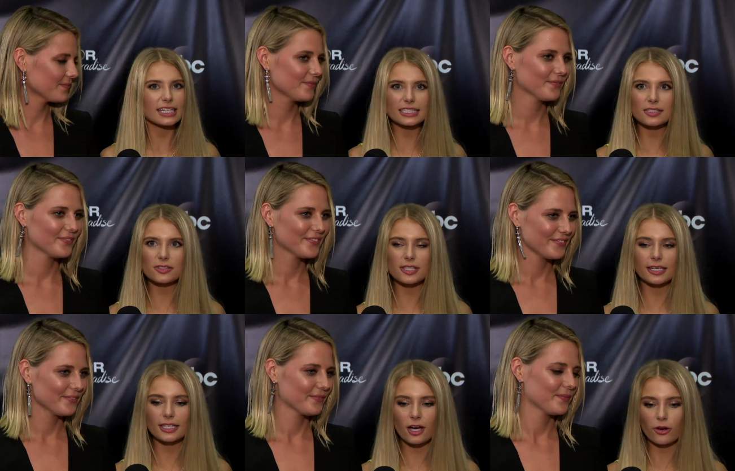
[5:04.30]
Speaker 1: it's
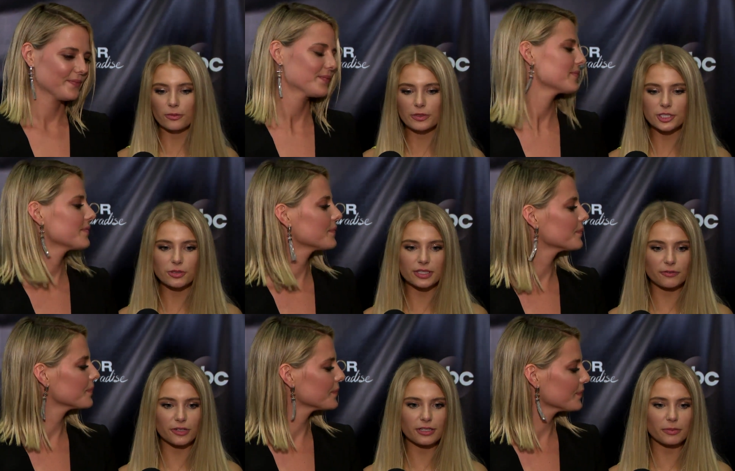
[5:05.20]
insane how we're so
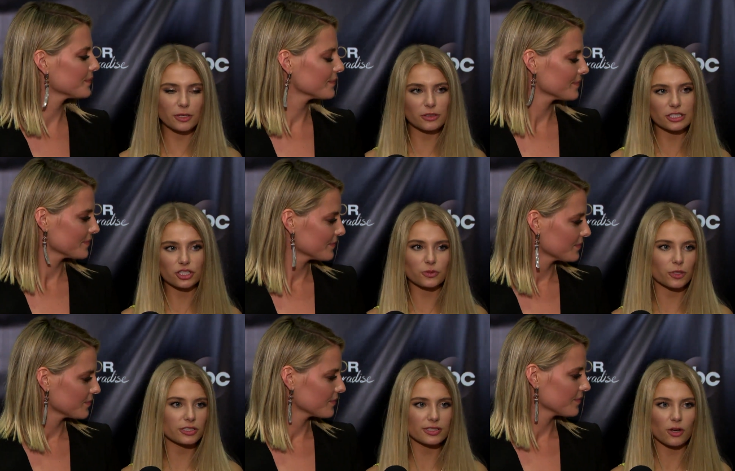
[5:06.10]
different, but it just
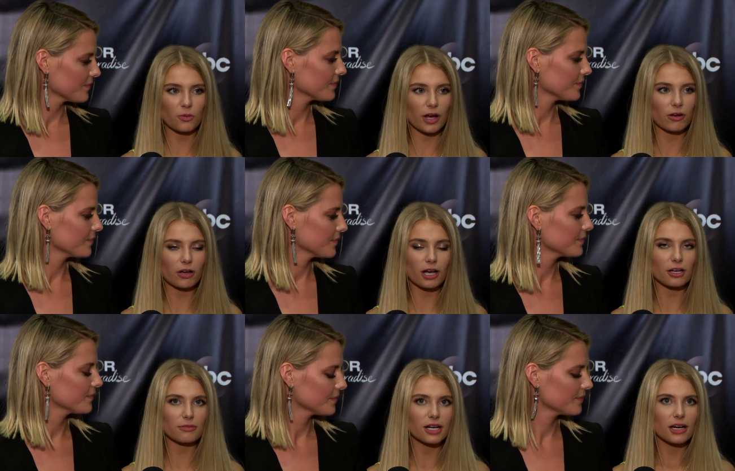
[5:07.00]
works so well.
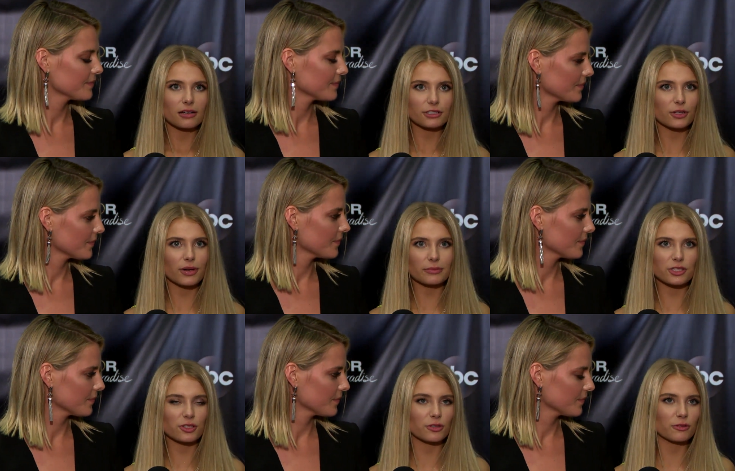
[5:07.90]
Um, you know, I'm
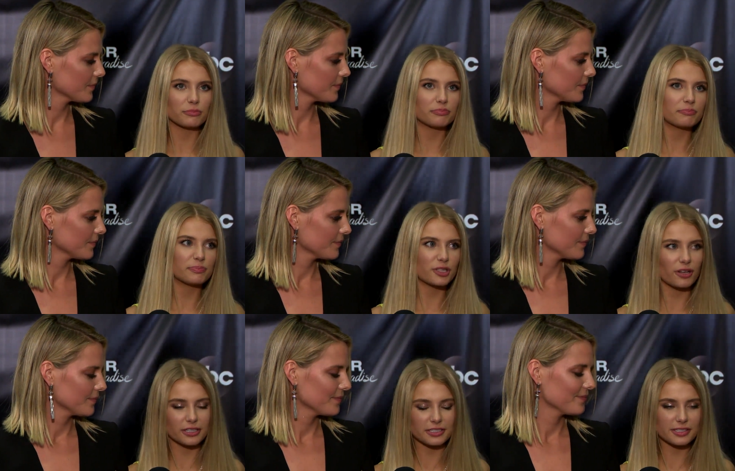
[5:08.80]
so
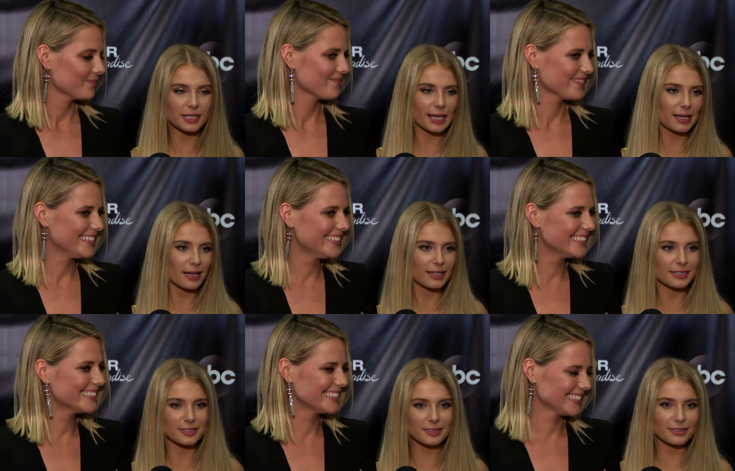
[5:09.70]
blunt
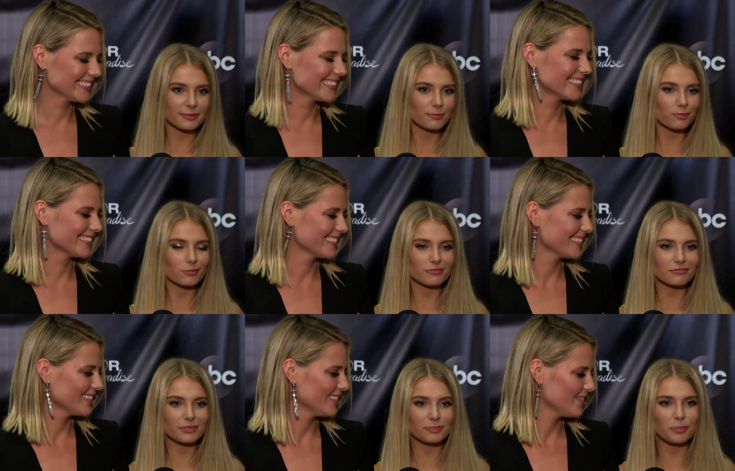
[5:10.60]
and
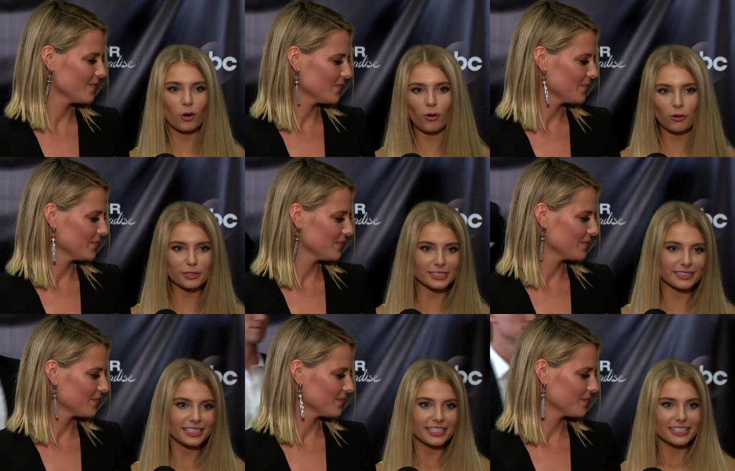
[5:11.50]
bold
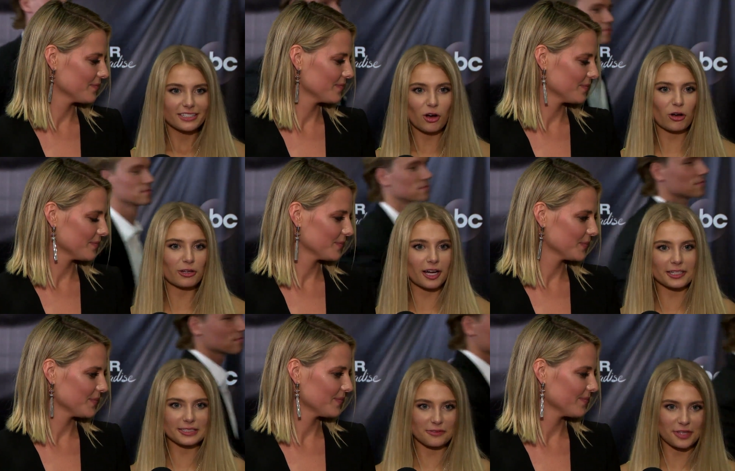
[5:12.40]
and all
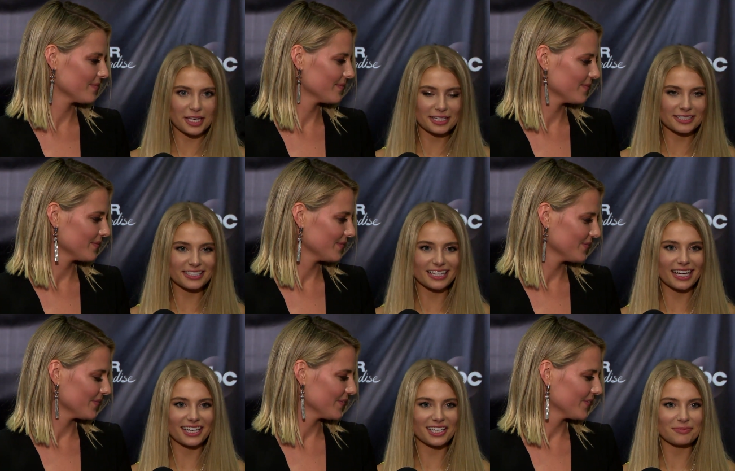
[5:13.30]
kinds of things.
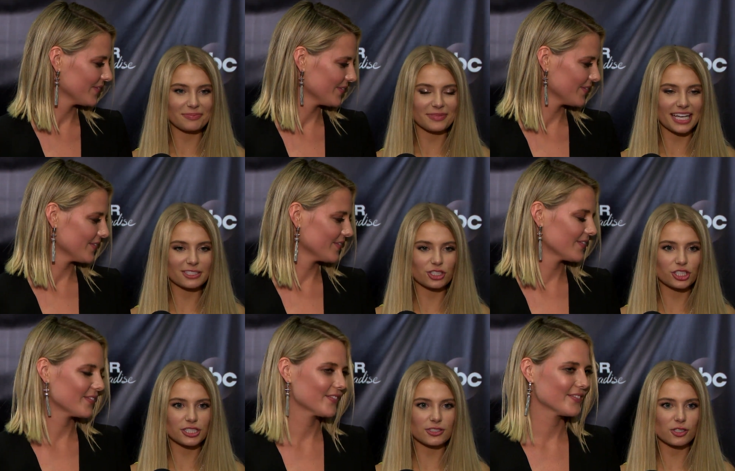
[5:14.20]
Um, and
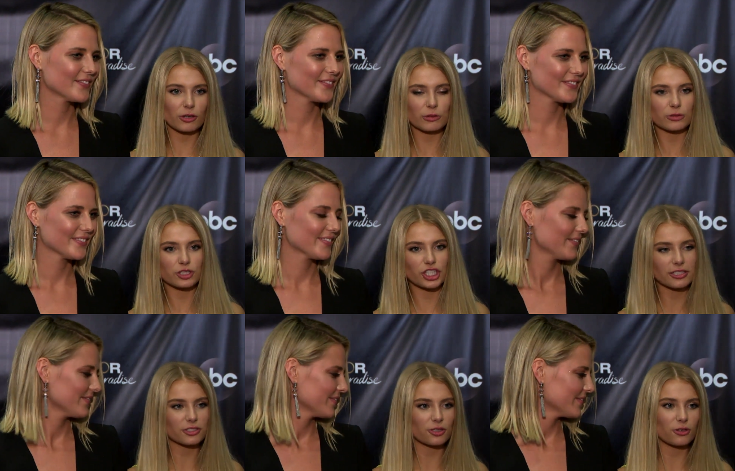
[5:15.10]
she's so
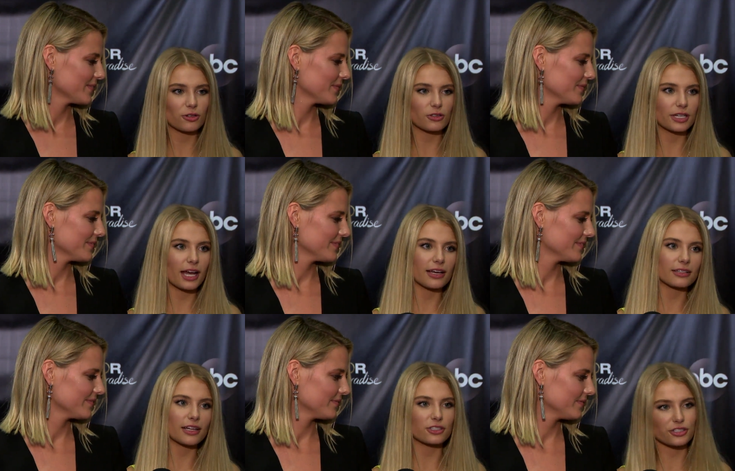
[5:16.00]
gentle
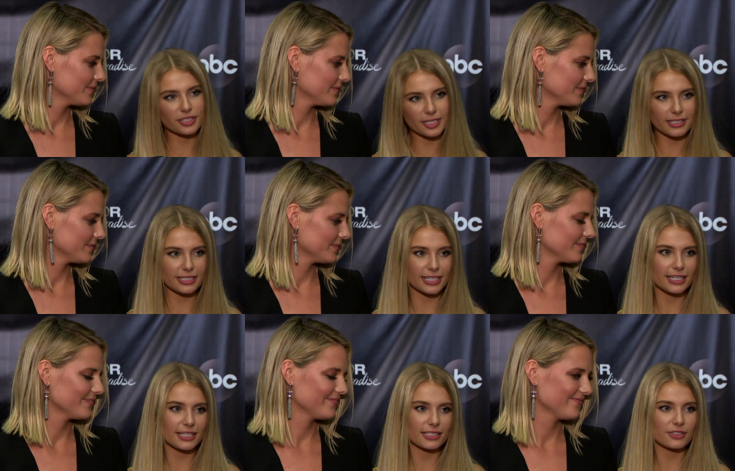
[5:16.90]
and
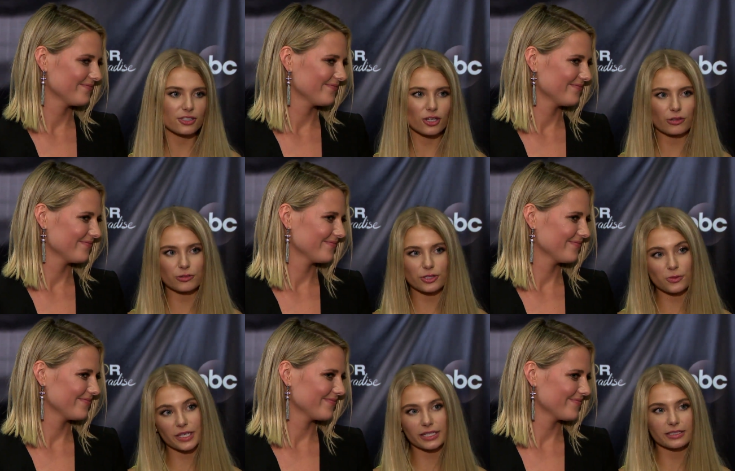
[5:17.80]
understanding and so
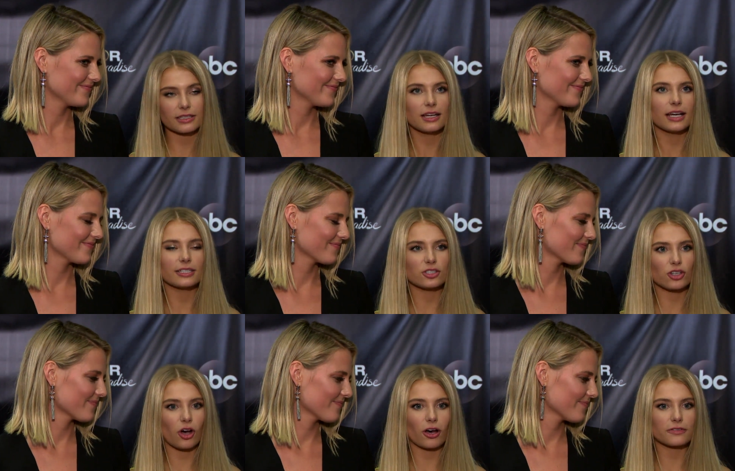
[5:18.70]
sweet and
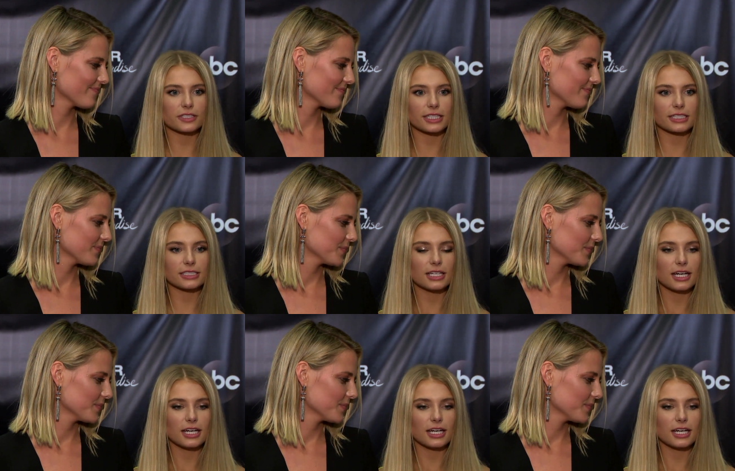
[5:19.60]
soft. And